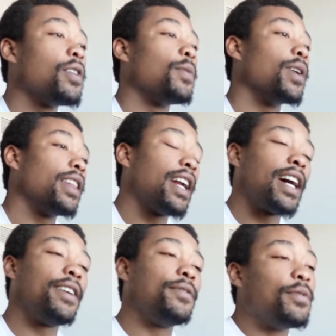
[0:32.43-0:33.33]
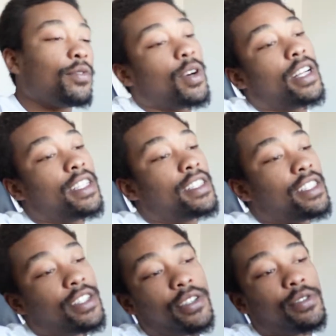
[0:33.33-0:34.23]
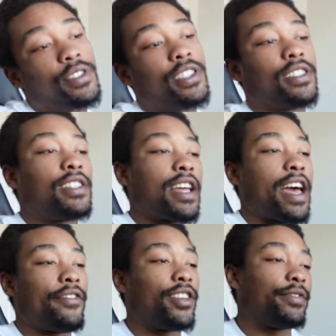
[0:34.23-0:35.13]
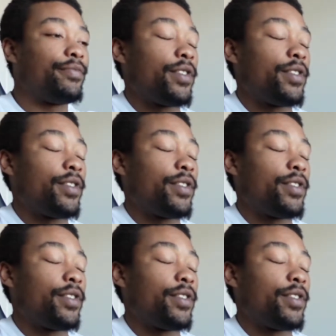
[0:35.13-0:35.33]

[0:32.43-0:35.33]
One that I've wanted to do, just haven't,